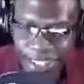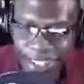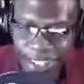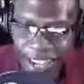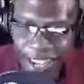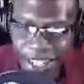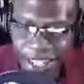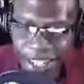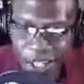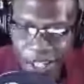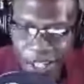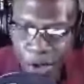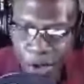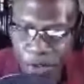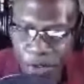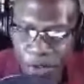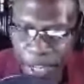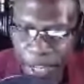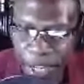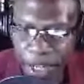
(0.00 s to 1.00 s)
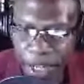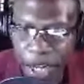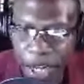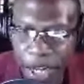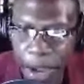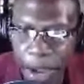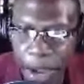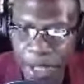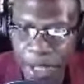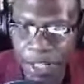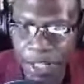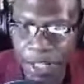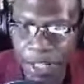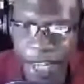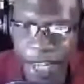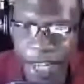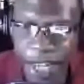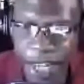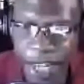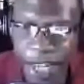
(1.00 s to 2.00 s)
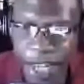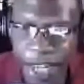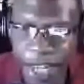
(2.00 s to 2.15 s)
I see you over there in the comment section.